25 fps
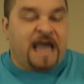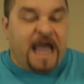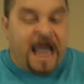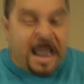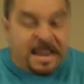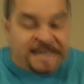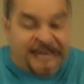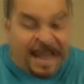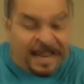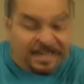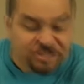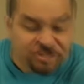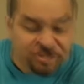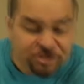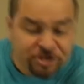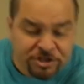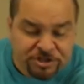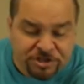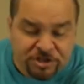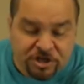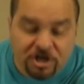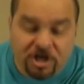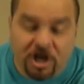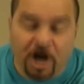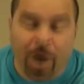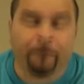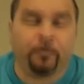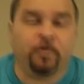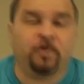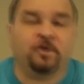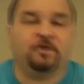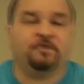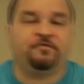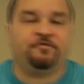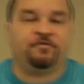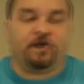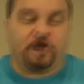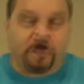And that's just a
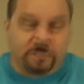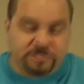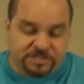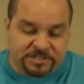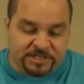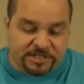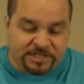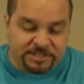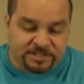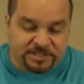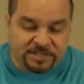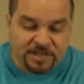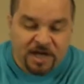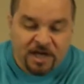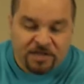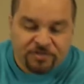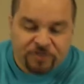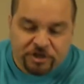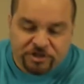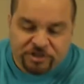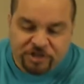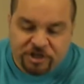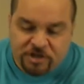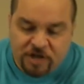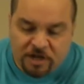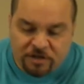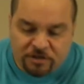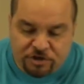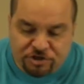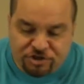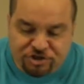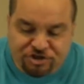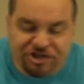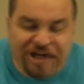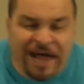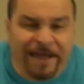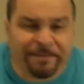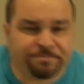couple of verses. There's another
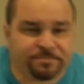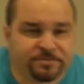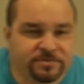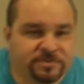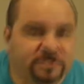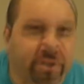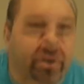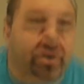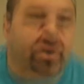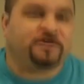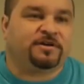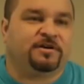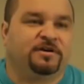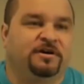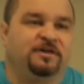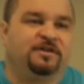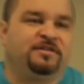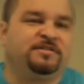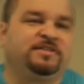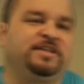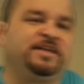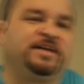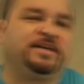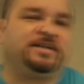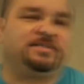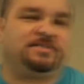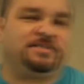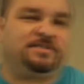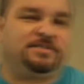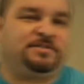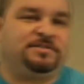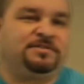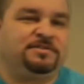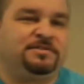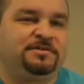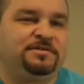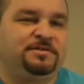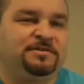chapter on
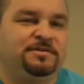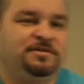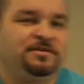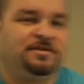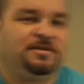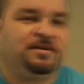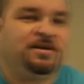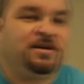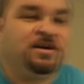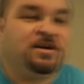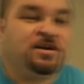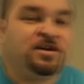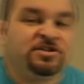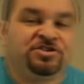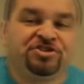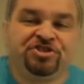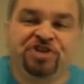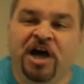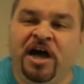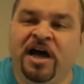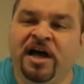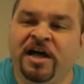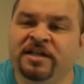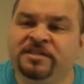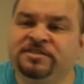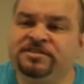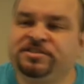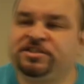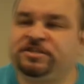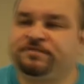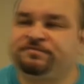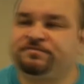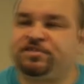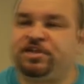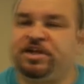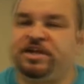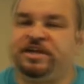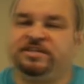this. Tons
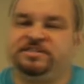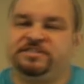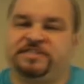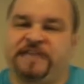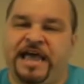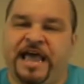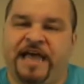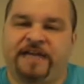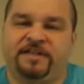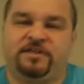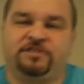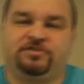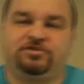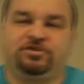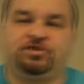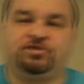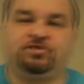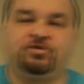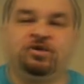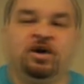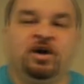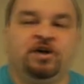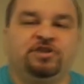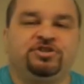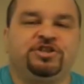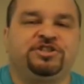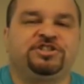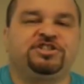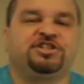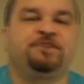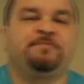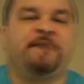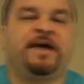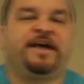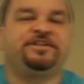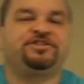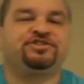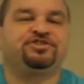of things they had to do just to
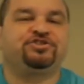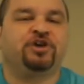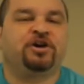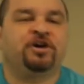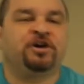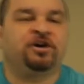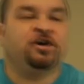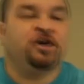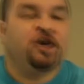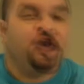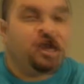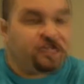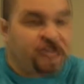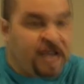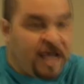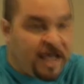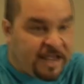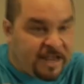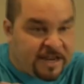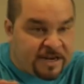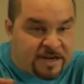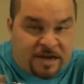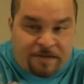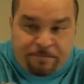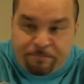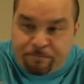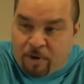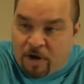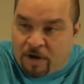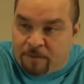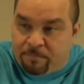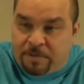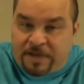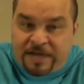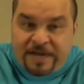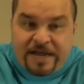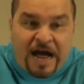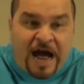make sure that in the
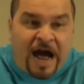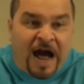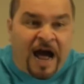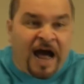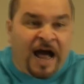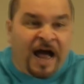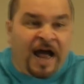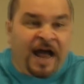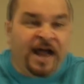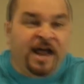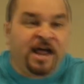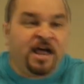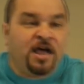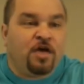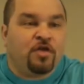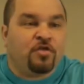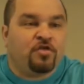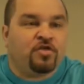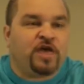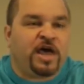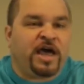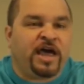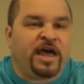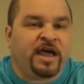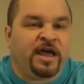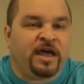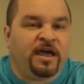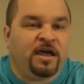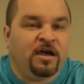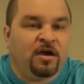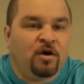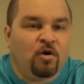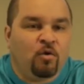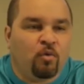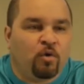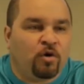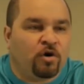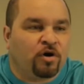public eye
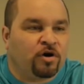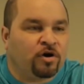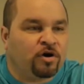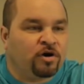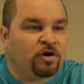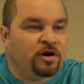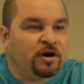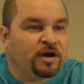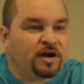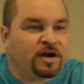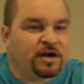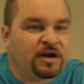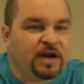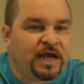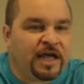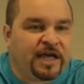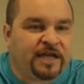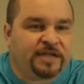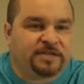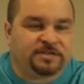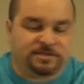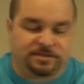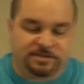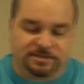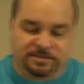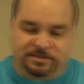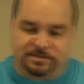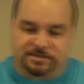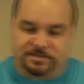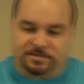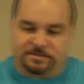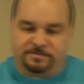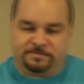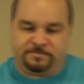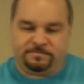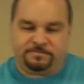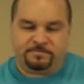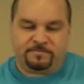they were cleansed.
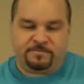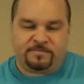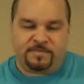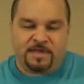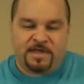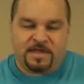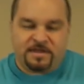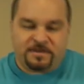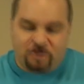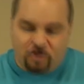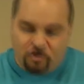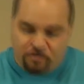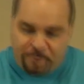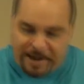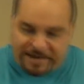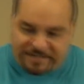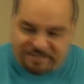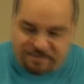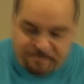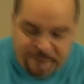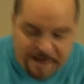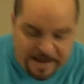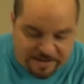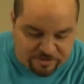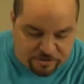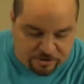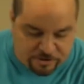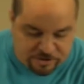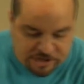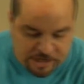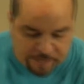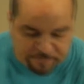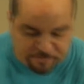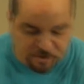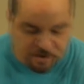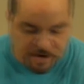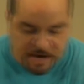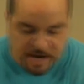Go back to Matthew
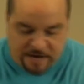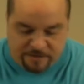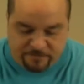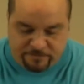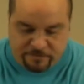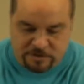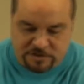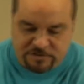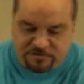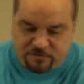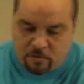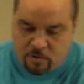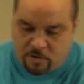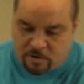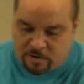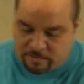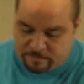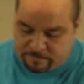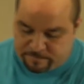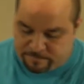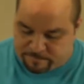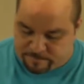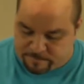chapter 8, verse 4.